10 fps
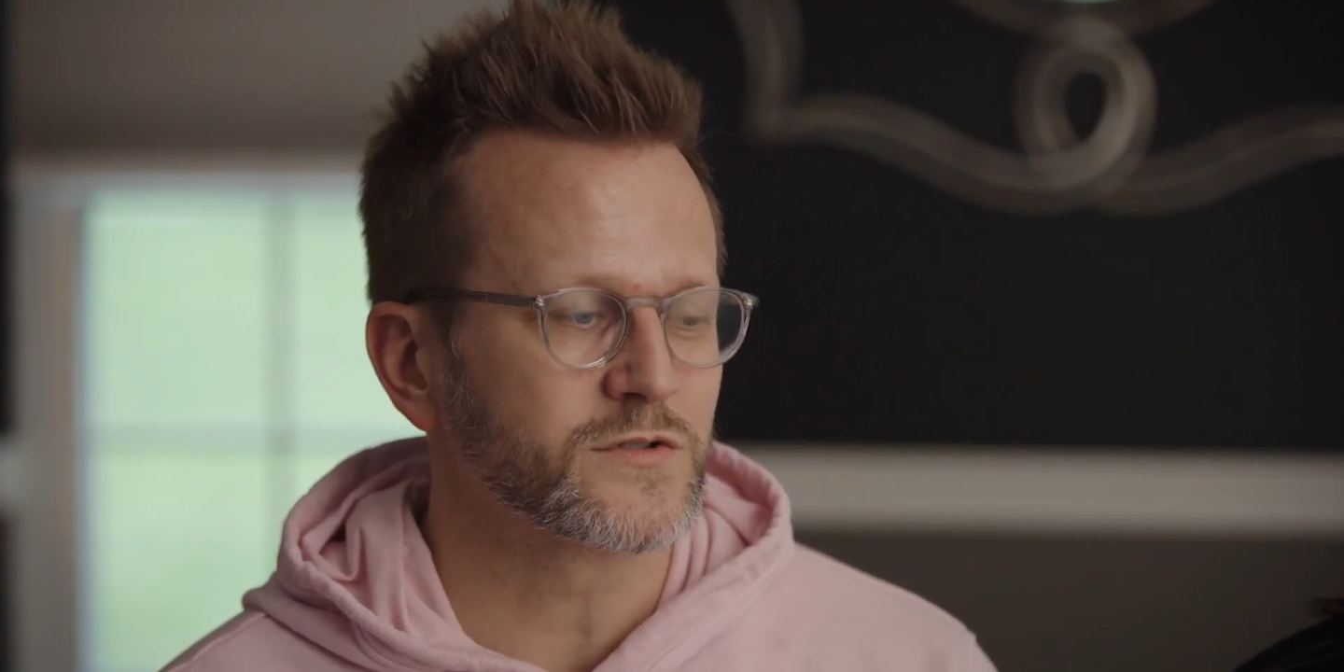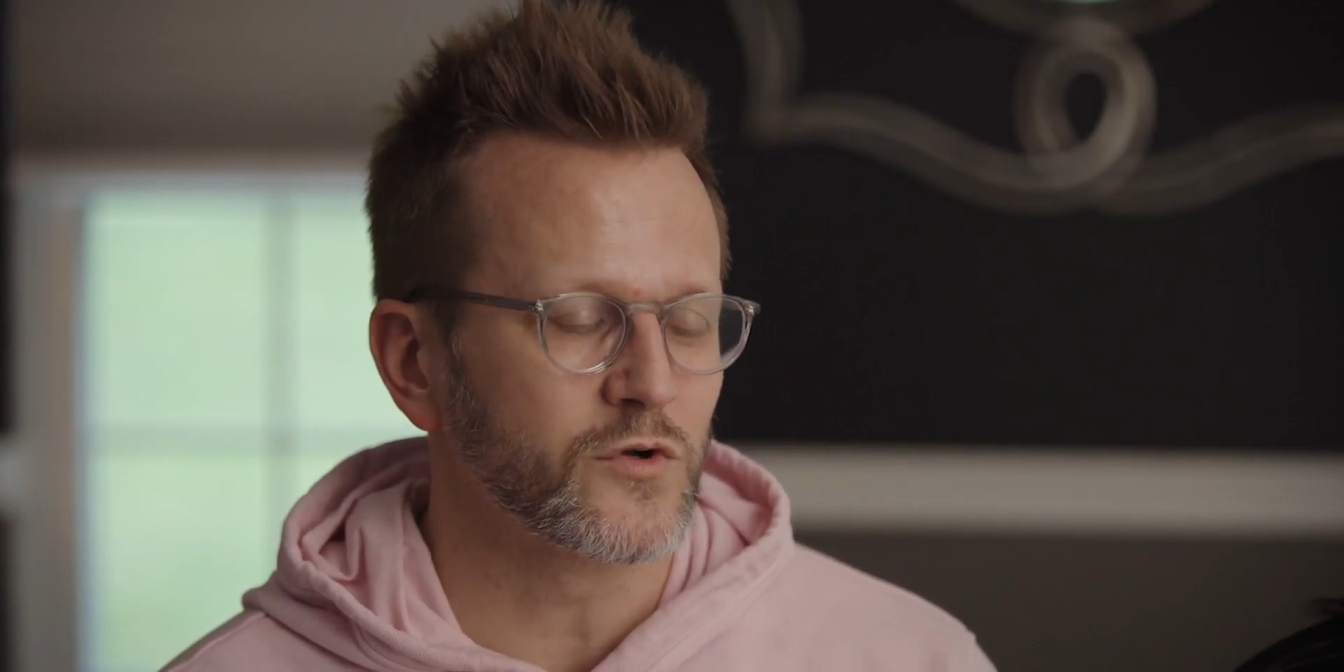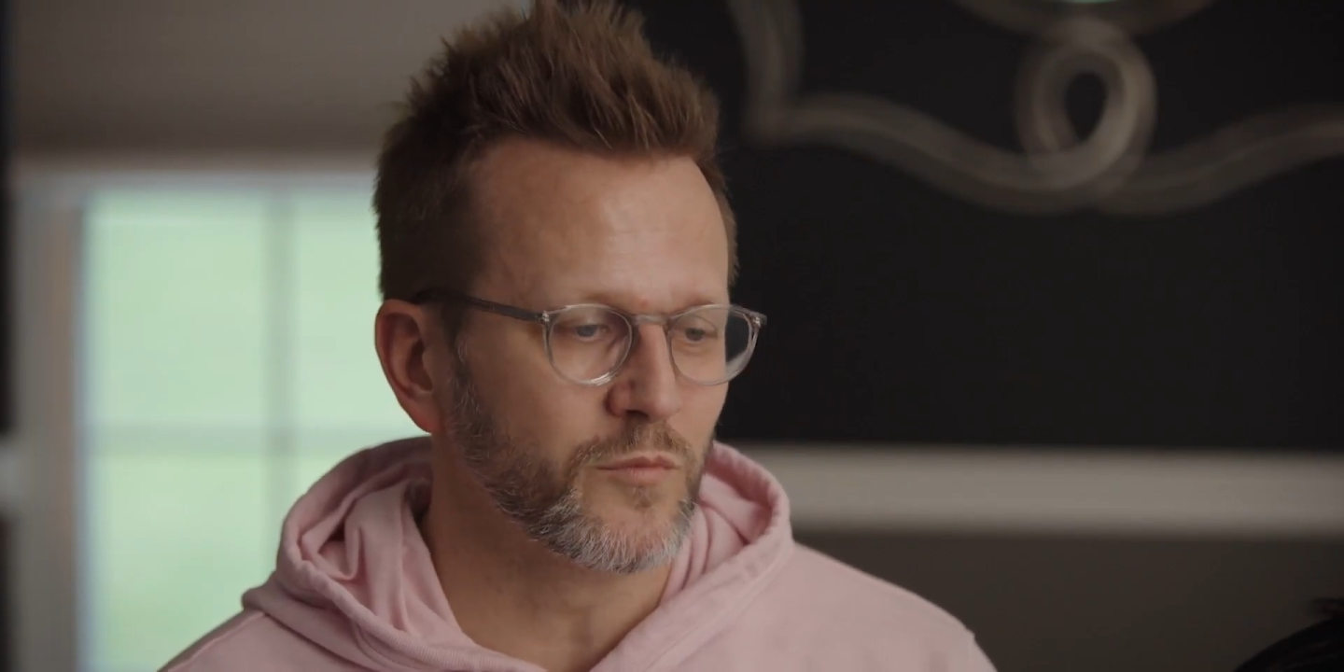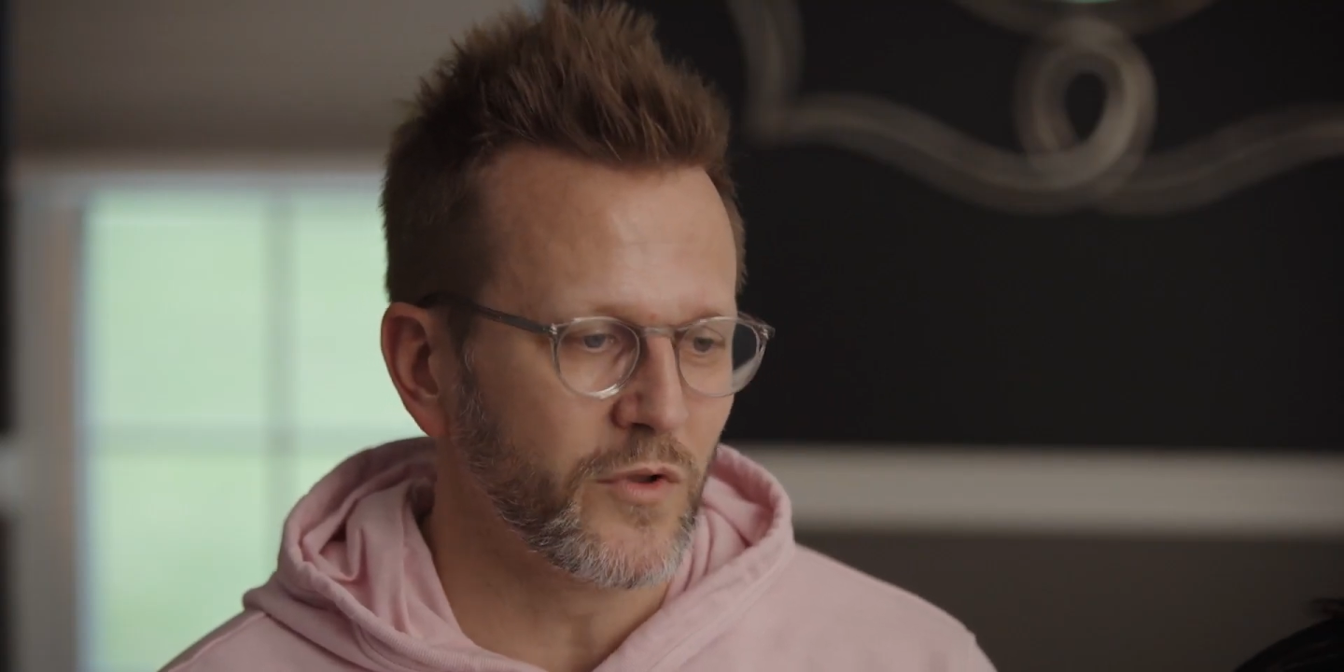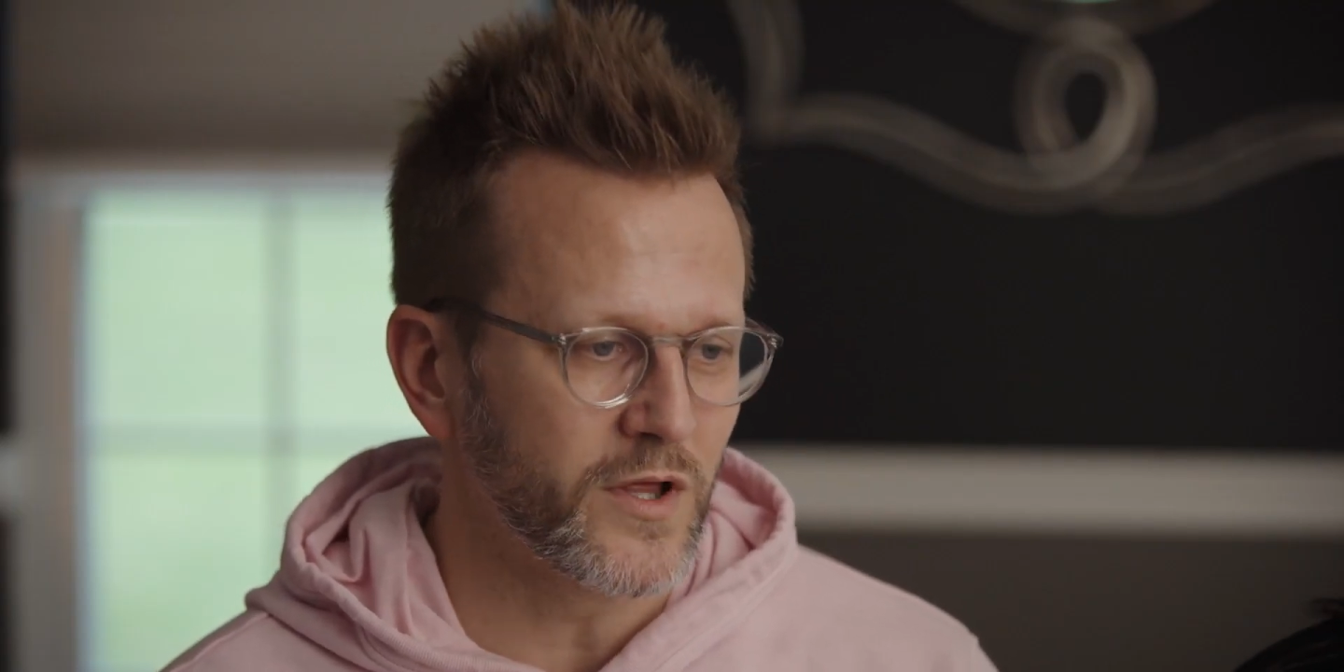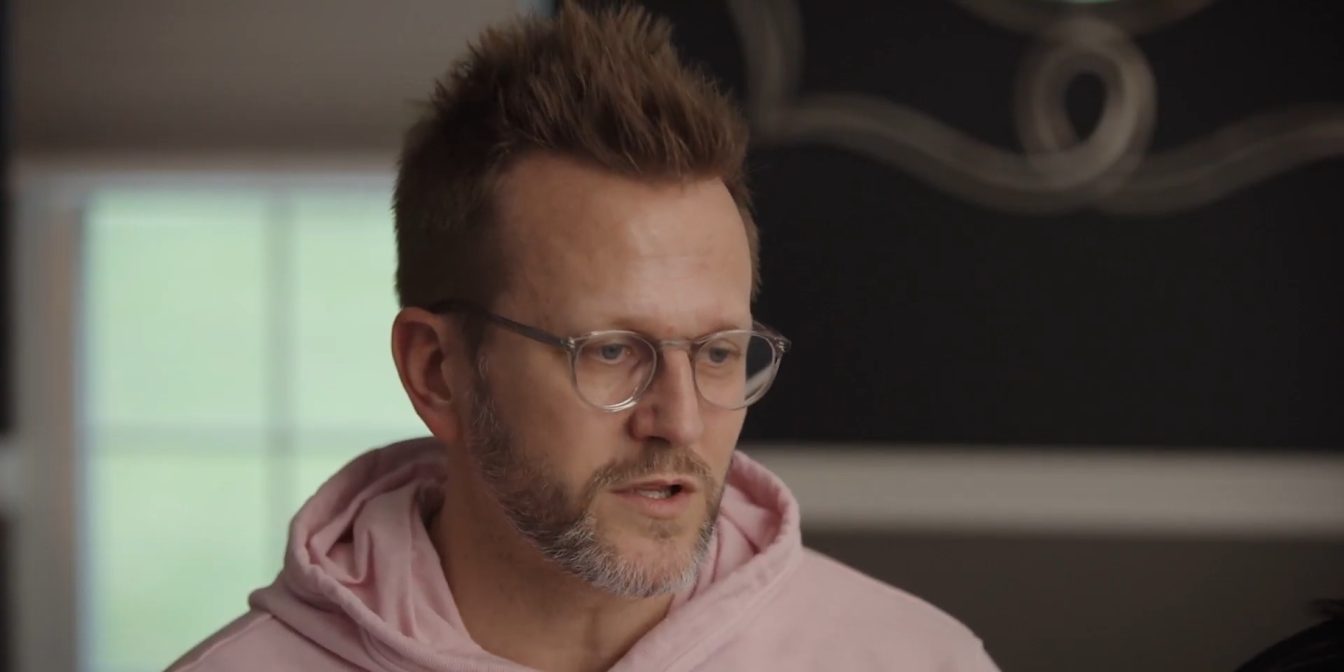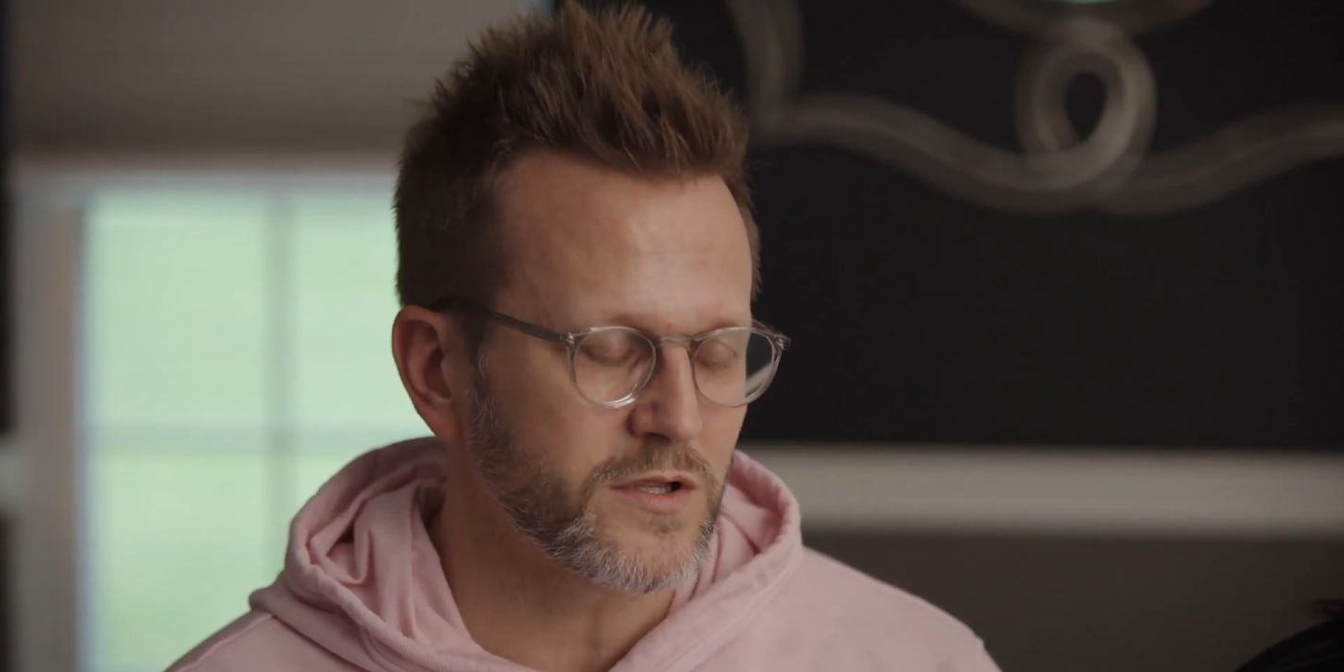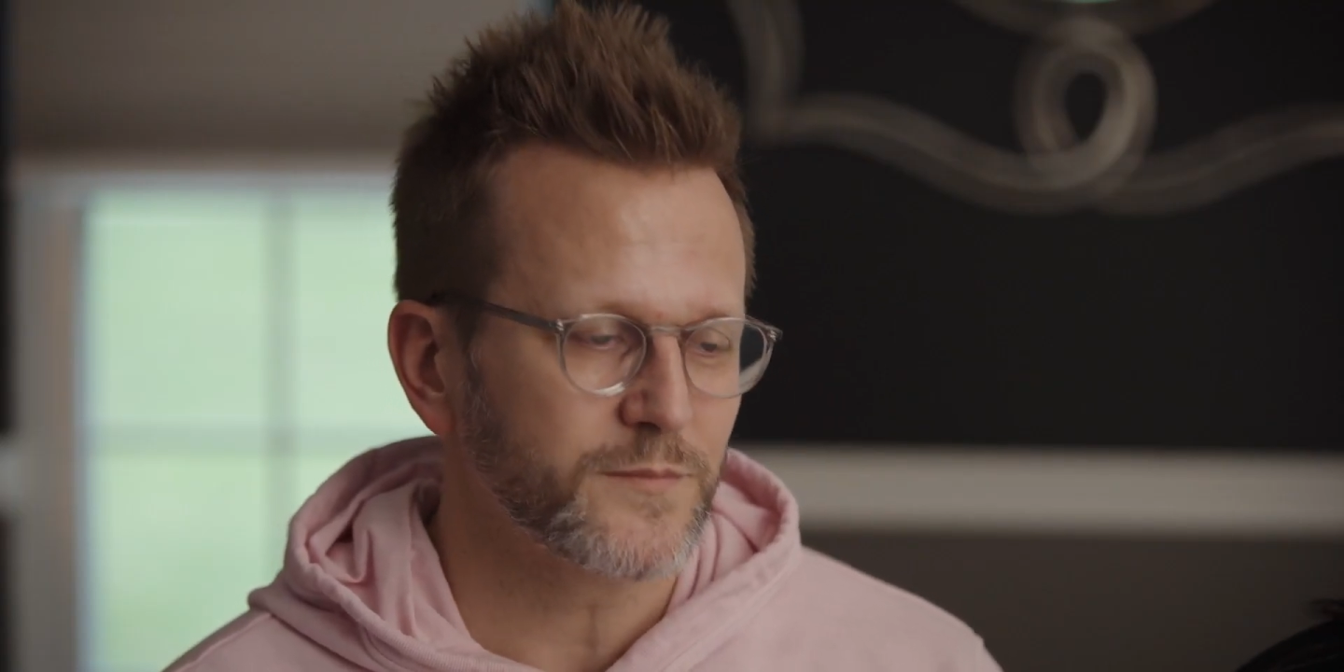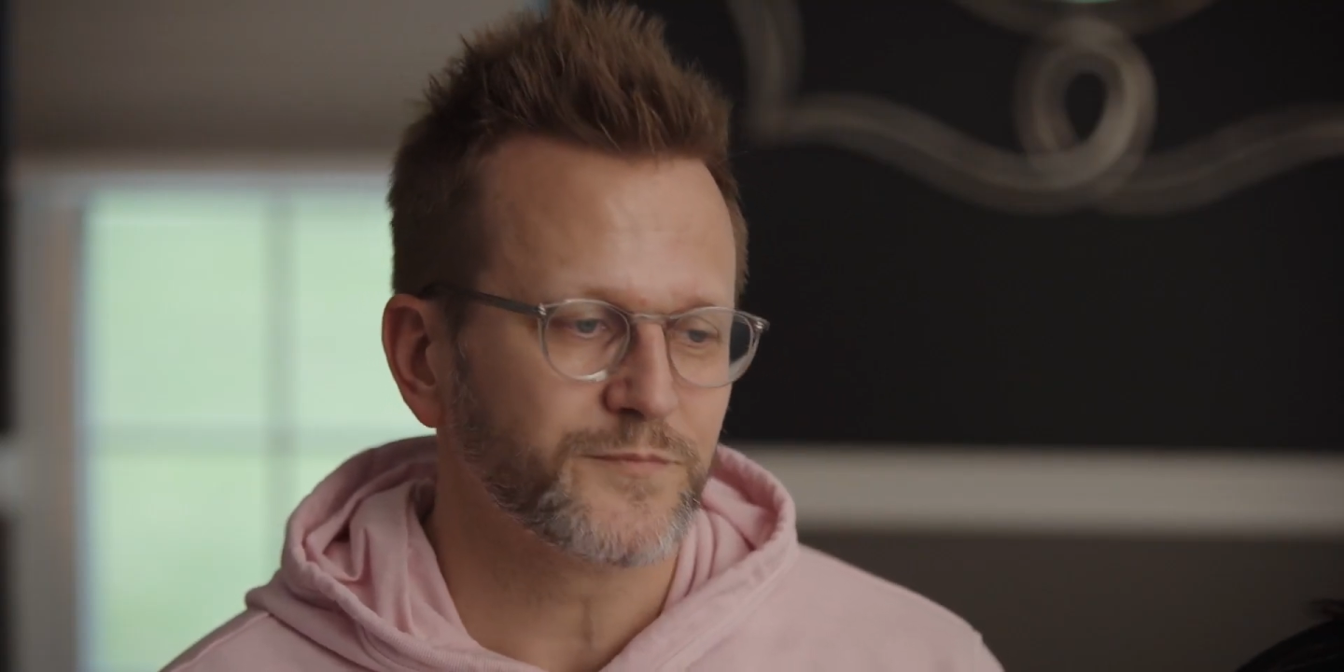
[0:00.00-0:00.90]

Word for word: I told Blake.